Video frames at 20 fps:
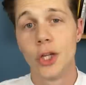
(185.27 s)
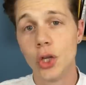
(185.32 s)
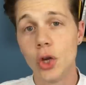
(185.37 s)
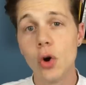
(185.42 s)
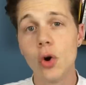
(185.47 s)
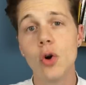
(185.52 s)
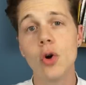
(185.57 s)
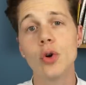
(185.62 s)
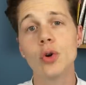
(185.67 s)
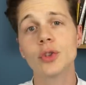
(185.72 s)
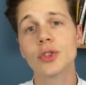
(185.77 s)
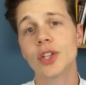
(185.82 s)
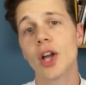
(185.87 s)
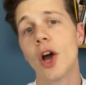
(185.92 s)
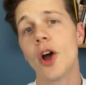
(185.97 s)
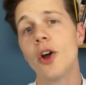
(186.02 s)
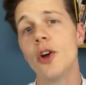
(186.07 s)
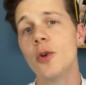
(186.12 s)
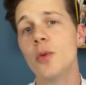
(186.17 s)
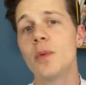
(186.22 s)
Your
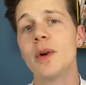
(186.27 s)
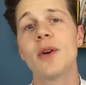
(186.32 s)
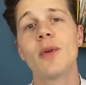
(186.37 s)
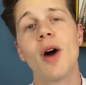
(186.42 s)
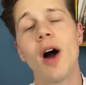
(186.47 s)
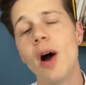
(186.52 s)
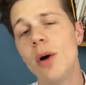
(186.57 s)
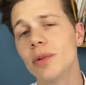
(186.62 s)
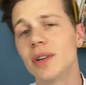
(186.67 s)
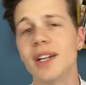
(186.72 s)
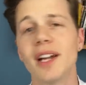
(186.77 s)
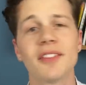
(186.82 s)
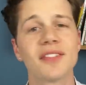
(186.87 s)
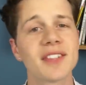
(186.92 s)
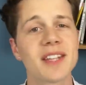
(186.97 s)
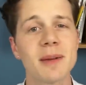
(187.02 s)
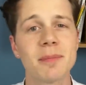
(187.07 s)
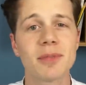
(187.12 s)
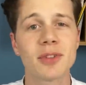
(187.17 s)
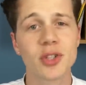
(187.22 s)
dough will hold enough
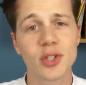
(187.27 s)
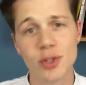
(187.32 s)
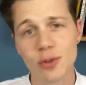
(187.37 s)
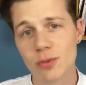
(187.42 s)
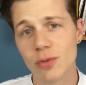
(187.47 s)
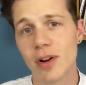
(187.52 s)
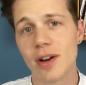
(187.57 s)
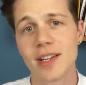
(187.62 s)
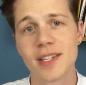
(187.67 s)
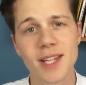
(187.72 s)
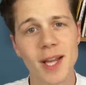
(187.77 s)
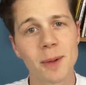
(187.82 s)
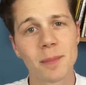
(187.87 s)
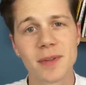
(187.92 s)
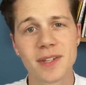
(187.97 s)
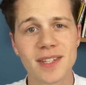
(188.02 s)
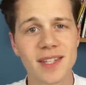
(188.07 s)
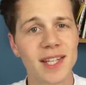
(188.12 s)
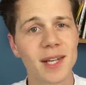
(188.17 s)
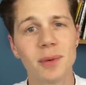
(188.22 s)
temperature to rise up
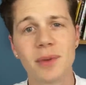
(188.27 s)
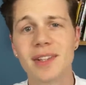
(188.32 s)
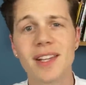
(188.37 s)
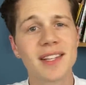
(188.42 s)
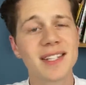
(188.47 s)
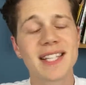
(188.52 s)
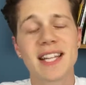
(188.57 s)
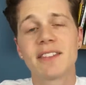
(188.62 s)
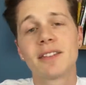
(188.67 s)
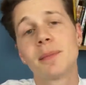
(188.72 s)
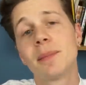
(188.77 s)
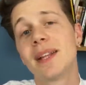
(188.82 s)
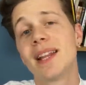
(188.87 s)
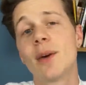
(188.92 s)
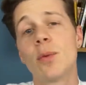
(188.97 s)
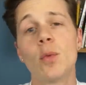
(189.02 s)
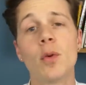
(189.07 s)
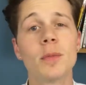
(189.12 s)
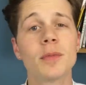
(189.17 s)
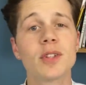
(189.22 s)
still. It doesn't have to be
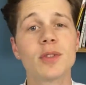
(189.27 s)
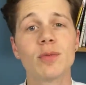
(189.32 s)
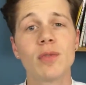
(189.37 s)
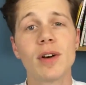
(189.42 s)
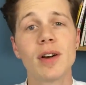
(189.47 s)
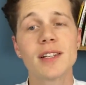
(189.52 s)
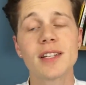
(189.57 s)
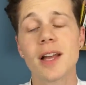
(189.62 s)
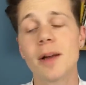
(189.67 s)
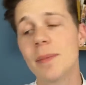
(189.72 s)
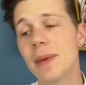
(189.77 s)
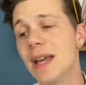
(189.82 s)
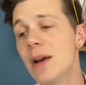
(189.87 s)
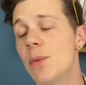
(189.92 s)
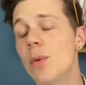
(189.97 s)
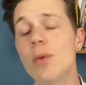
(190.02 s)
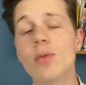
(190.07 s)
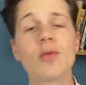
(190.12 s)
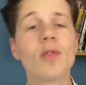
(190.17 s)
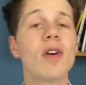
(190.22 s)
that warm to rise up. It
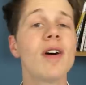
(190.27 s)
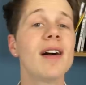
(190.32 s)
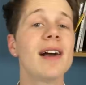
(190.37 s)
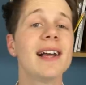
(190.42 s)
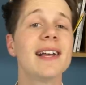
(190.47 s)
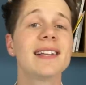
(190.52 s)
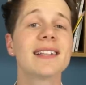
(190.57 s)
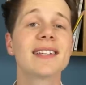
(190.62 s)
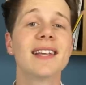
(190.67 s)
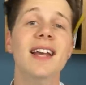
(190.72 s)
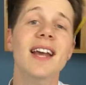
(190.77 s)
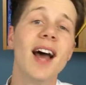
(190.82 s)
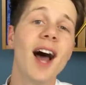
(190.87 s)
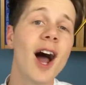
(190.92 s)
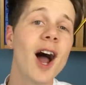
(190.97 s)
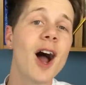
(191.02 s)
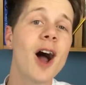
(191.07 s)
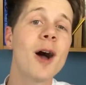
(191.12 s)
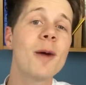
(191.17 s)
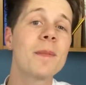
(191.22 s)
will rise
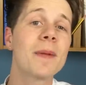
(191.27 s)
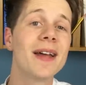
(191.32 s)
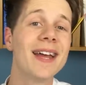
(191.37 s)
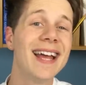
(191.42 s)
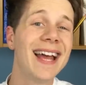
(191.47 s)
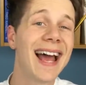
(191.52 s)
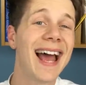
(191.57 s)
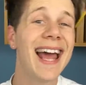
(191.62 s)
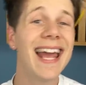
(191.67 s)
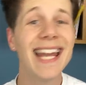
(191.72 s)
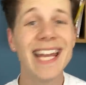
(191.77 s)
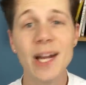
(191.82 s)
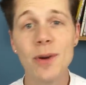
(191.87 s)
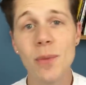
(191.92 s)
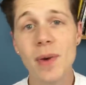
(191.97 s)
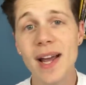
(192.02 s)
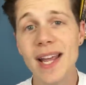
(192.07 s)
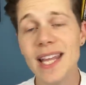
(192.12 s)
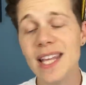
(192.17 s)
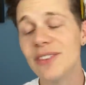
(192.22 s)
up
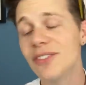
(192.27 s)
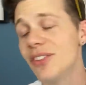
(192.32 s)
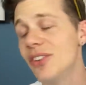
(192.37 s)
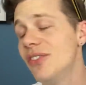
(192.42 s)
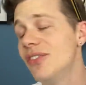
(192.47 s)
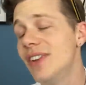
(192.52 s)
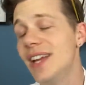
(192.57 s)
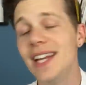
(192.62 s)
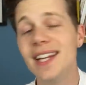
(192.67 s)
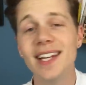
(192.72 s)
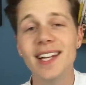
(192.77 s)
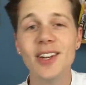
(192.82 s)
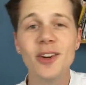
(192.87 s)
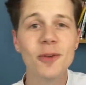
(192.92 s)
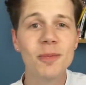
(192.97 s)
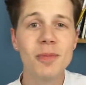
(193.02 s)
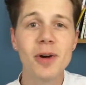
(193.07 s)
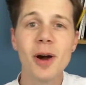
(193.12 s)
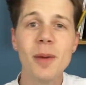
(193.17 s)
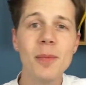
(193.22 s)
anyway. If you've kneaded it
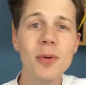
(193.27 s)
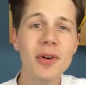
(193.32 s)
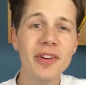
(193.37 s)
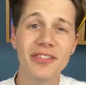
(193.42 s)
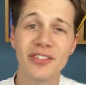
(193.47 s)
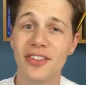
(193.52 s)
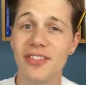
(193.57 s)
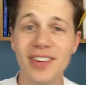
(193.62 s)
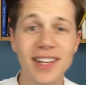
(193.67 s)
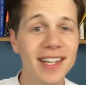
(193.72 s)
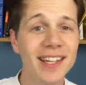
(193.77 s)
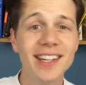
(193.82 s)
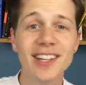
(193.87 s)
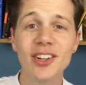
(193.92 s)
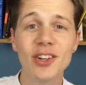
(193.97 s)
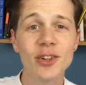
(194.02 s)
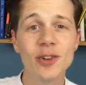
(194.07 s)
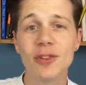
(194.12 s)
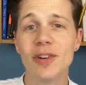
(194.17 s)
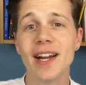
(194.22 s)
on marble, if you've kneaded it
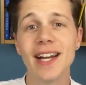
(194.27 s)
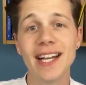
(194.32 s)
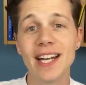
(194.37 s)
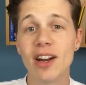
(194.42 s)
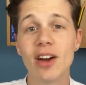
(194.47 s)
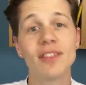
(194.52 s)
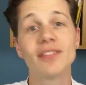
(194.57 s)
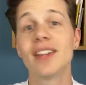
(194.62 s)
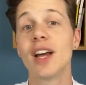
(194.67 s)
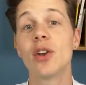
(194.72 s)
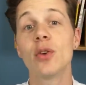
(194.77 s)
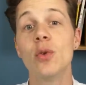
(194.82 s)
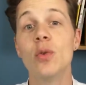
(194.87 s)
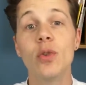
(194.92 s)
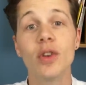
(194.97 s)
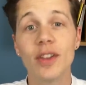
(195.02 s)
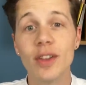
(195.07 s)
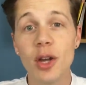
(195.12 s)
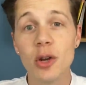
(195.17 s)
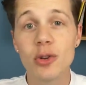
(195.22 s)
on granite, and I've done
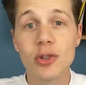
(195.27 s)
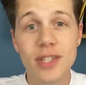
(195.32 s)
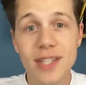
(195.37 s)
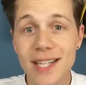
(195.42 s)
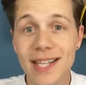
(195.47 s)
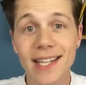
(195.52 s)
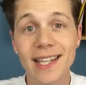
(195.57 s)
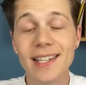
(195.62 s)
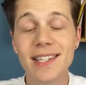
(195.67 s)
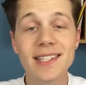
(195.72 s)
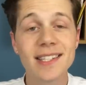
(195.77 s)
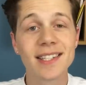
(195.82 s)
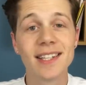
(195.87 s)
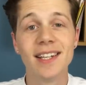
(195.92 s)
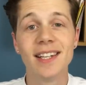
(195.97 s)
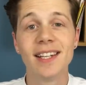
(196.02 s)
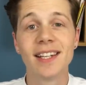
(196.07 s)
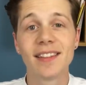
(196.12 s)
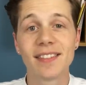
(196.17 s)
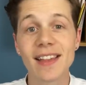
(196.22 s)
all of those things,
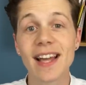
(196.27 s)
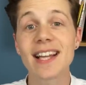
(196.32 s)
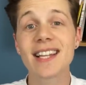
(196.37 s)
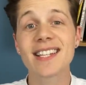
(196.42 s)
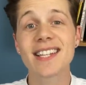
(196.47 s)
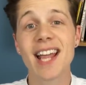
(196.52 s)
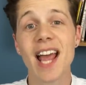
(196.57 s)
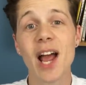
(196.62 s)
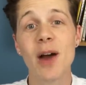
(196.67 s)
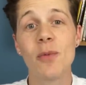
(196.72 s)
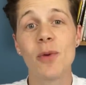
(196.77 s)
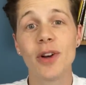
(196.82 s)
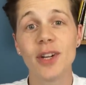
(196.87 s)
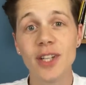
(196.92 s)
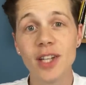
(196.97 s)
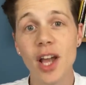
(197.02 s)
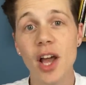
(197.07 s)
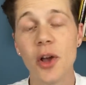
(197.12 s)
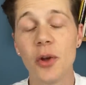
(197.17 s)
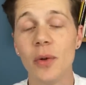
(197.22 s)
that's how I
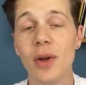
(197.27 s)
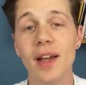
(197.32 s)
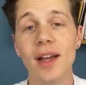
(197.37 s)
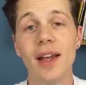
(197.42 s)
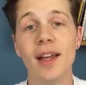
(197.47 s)
know.